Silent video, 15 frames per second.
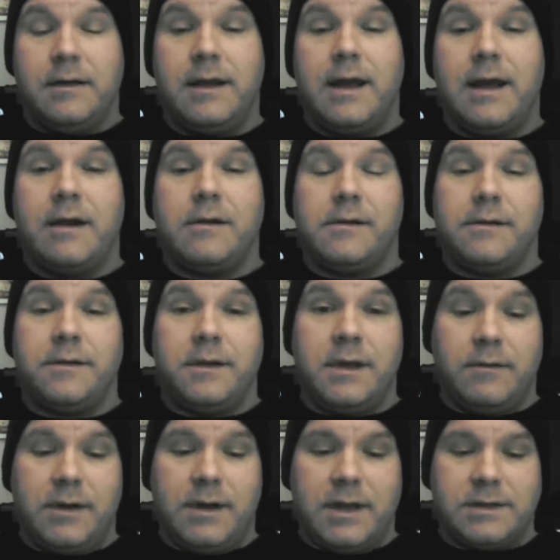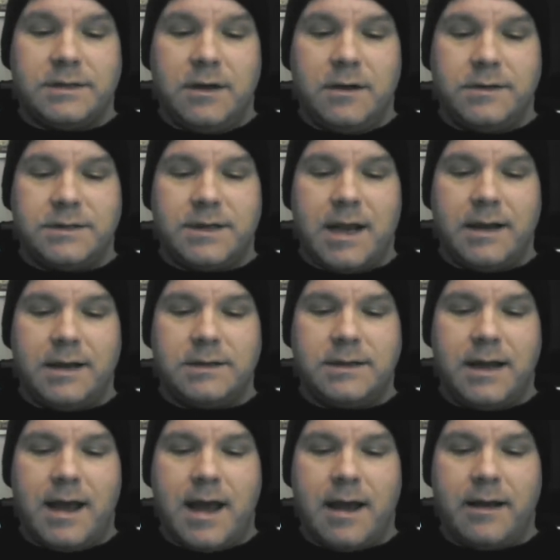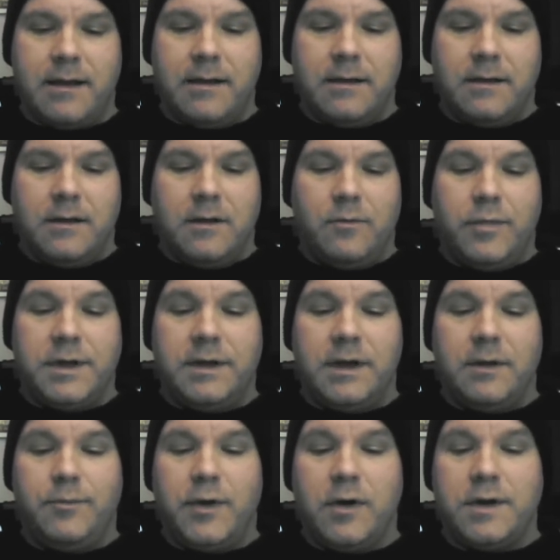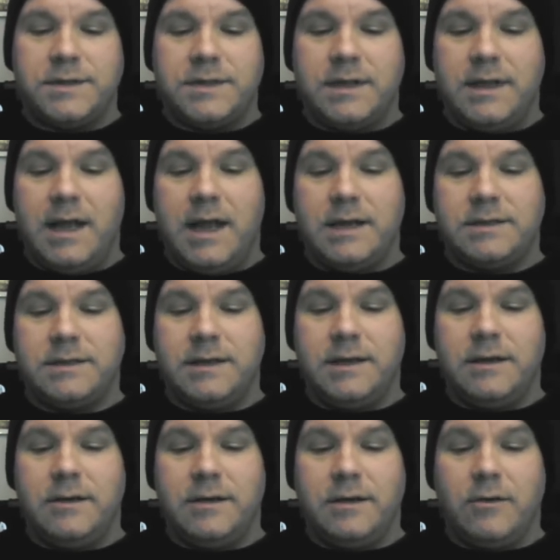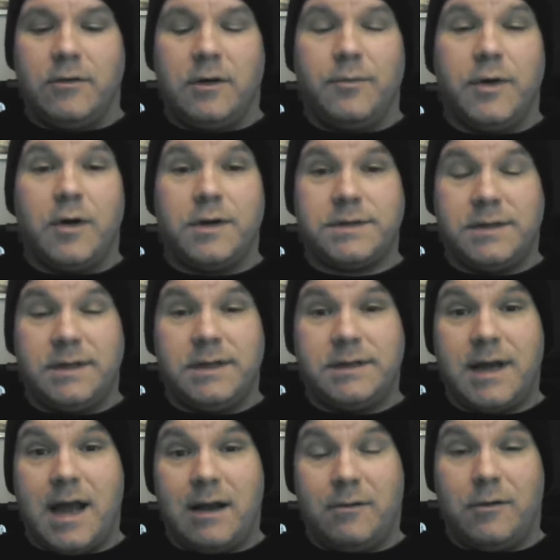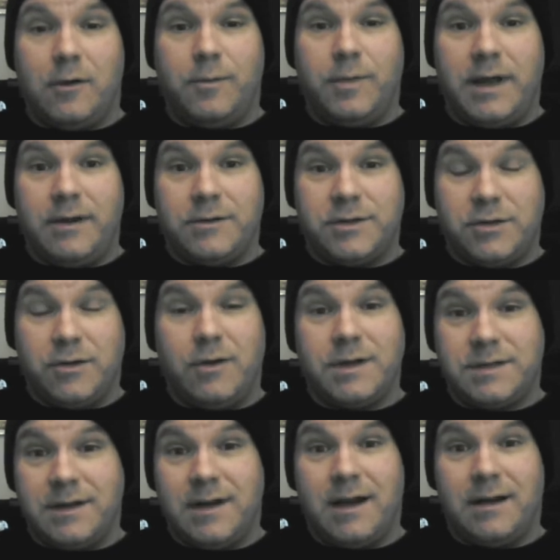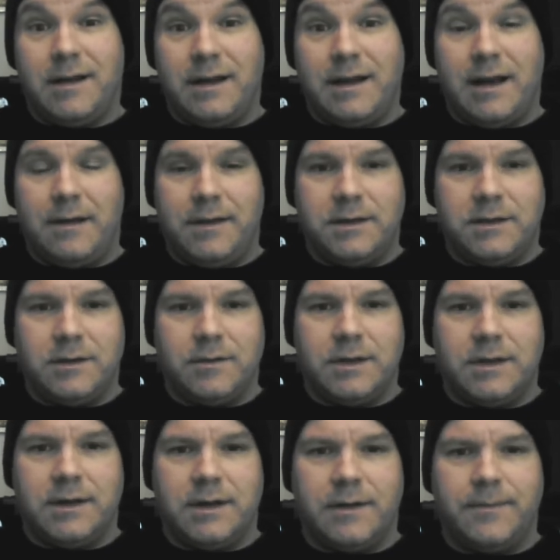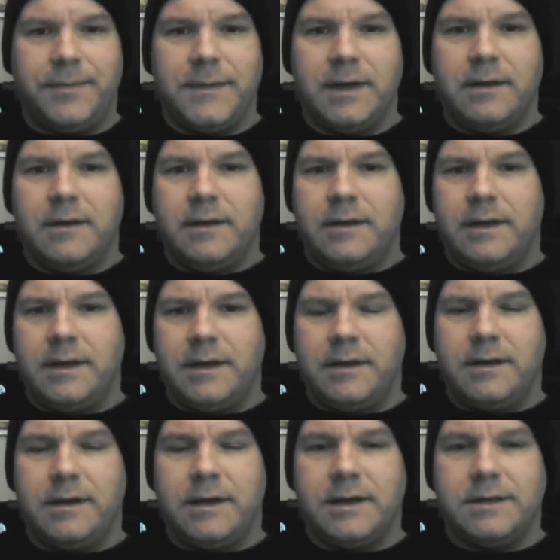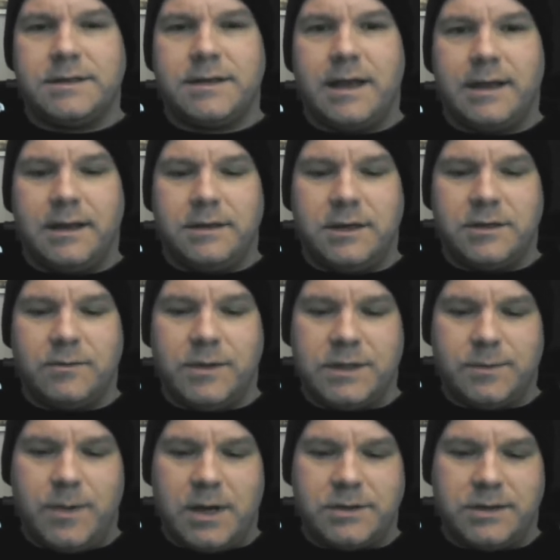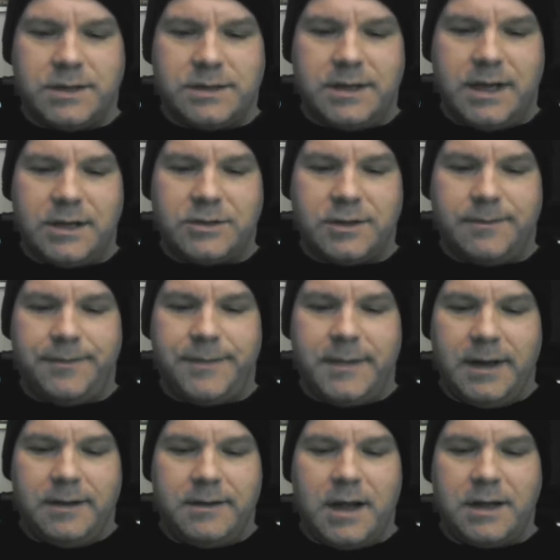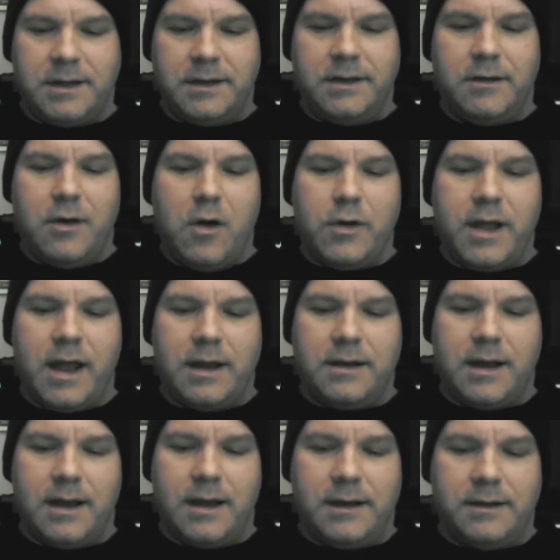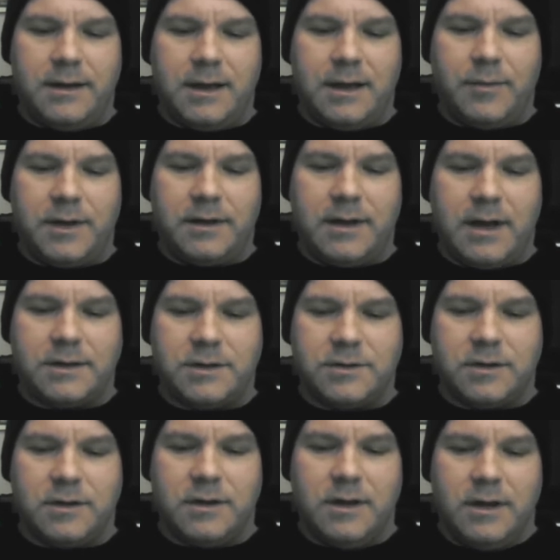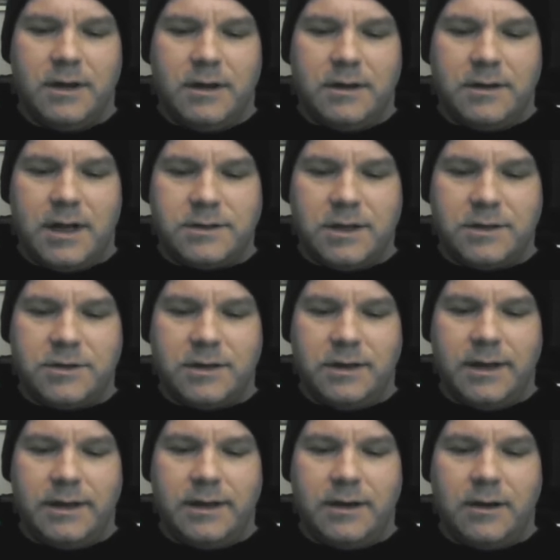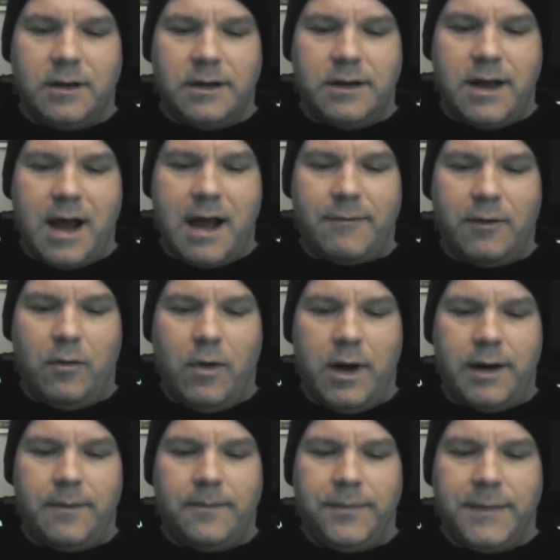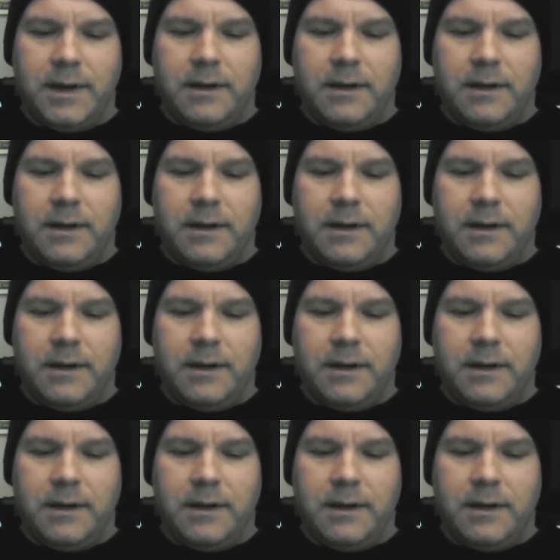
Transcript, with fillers: Now, the other one has no second attack, but you get a bonus to the AC or a bonus to the attack roll, player's choice, kind of like how they do it um, in uh, in second edition with a specialization. Not you know okay idea, but not such a not such a like you know a novel one.